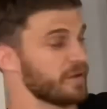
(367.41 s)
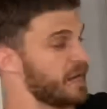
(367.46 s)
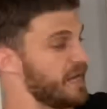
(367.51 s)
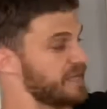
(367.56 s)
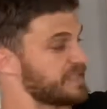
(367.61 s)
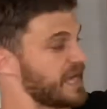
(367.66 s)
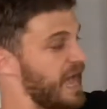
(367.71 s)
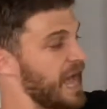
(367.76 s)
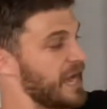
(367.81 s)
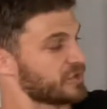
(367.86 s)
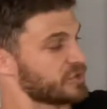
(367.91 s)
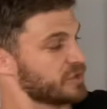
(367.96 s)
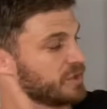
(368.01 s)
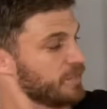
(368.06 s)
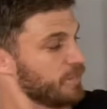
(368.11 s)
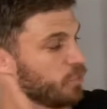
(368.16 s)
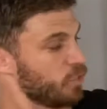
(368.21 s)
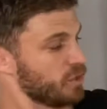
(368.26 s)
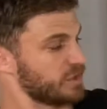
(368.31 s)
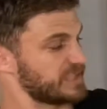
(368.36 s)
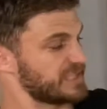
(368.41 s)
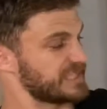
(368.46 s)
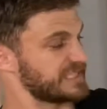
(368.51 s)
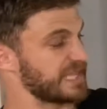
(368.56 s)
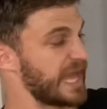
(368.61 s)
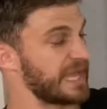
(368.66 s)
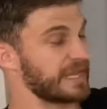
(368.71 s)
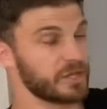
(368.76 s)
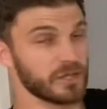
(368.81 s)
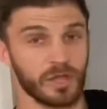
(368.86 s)
It's actually more
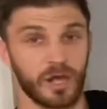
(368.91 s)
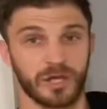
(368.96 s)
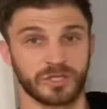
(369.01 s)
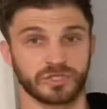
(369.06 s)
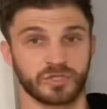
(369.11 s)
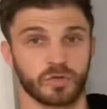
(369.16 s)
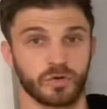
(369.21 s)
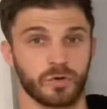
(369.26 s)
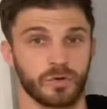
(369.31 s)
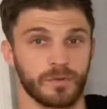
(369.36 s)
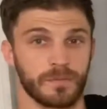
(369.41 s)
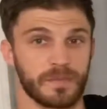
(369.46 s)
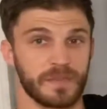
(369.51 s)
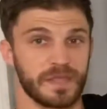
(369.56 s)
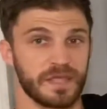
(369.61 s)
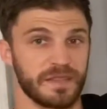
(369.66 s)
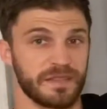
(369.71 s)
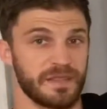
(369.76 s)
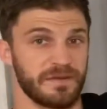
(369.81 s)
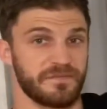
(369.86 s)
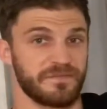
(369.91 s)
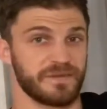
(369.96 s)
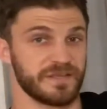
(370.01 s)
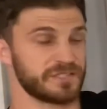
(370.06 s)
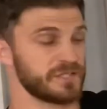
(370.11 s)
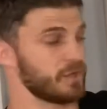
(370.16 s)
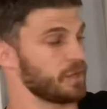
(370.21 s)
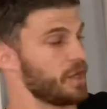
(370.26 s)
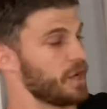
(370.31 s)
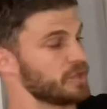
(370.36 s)
psychological than
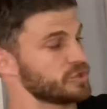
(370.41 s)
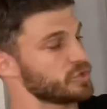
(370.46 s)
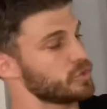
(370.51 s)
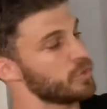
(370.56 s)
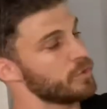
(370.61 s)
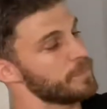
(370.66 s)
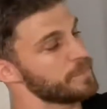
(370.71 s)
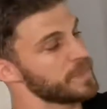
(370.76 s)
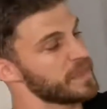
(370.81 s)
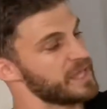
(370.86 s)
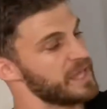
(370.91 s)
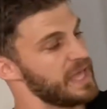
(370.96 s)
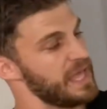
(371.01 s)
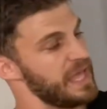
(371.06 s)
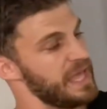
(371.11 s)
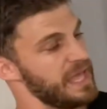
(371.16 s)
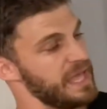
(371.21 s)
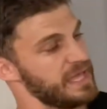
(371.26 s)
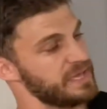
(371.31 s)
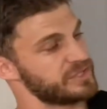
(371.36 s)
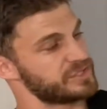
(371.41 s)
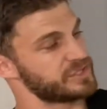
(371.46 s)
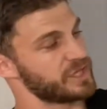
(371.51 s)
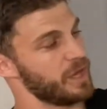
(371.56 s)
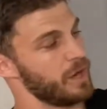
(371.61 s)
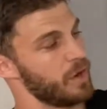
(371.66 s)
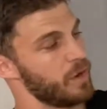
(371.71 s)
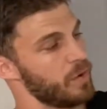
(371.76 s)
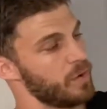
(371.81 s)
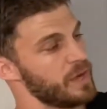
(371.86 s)
physiological. And
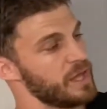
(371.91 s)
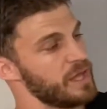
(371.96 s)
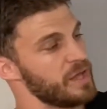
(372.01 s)
so